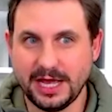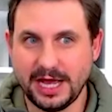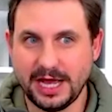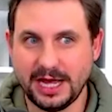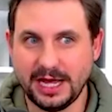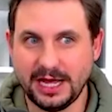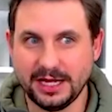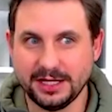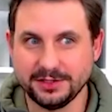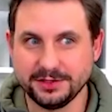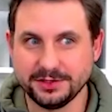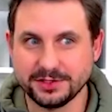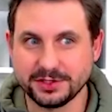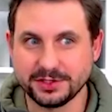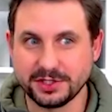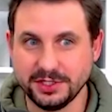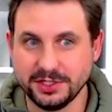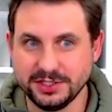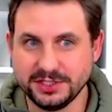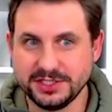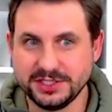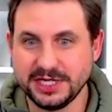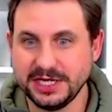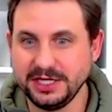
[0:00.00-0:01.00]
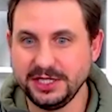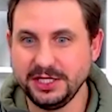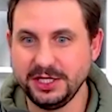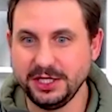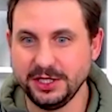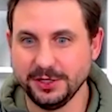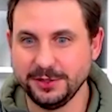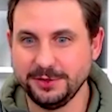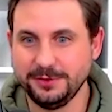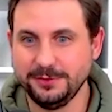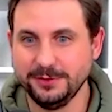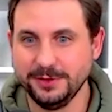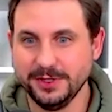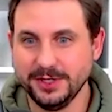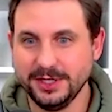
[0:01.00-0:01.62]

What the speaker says: and continue